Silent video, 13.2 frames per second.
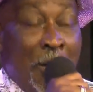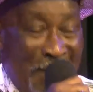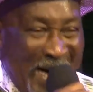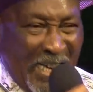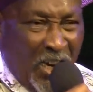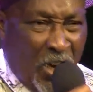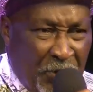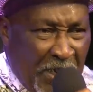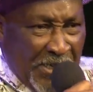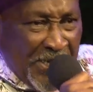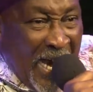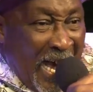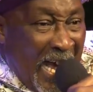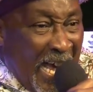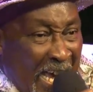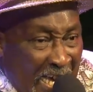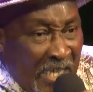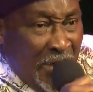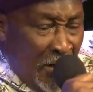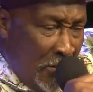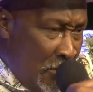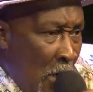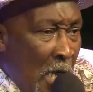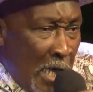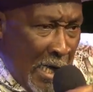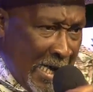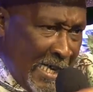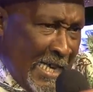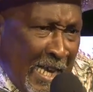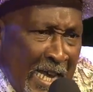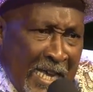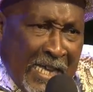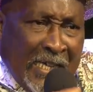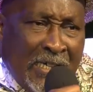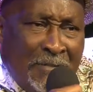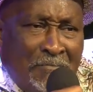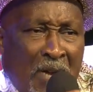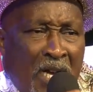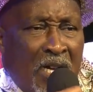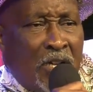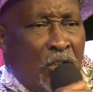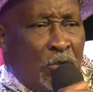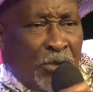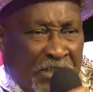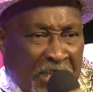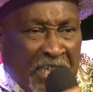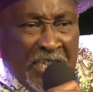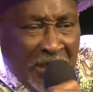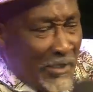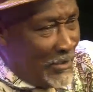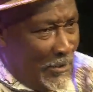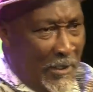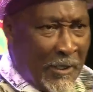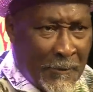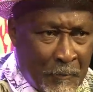My love is high, high like a mountain.